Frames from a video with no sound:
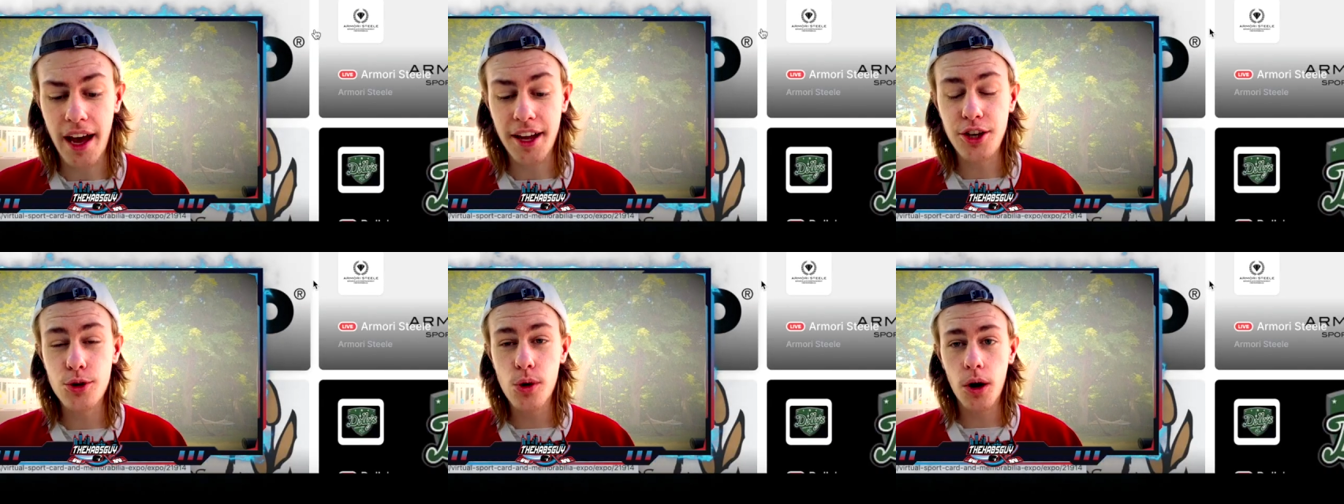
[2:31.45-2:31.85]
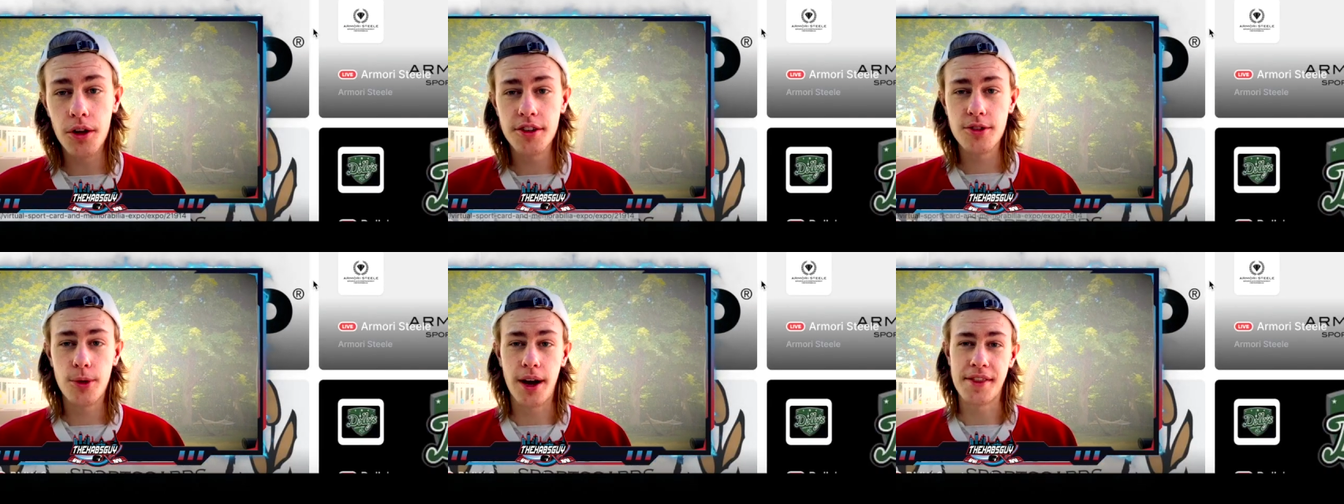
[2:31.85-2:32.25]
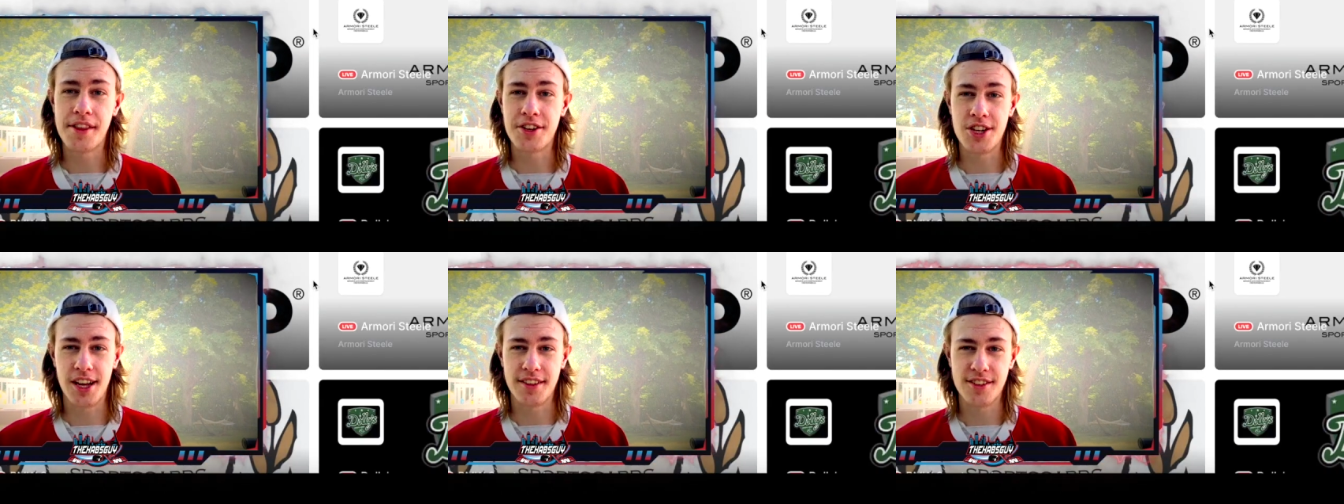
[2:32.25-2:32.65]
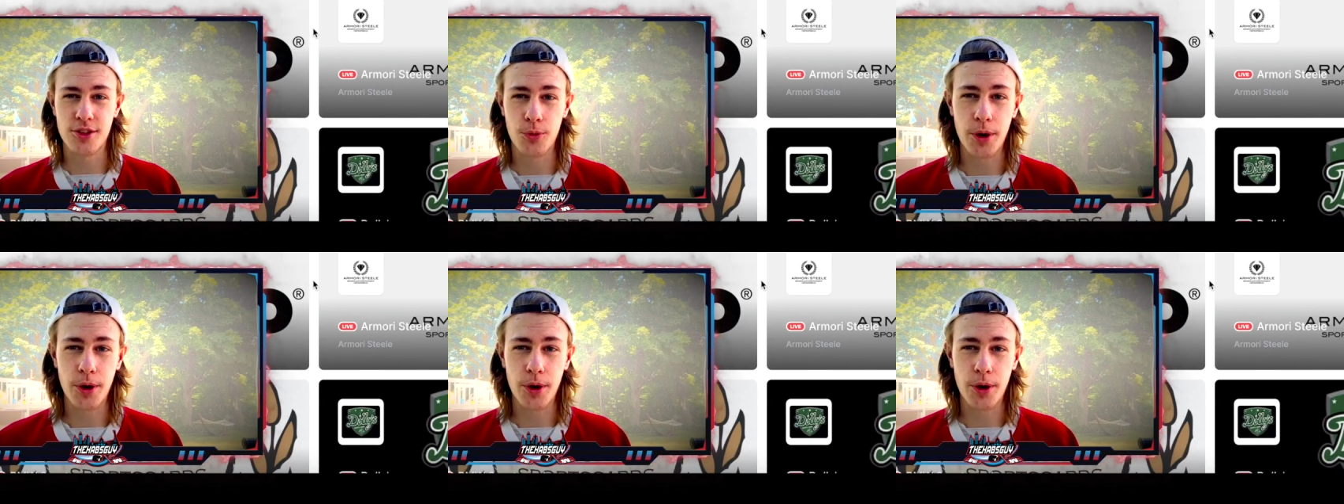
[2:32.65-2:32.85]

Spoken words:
And you also had the chance to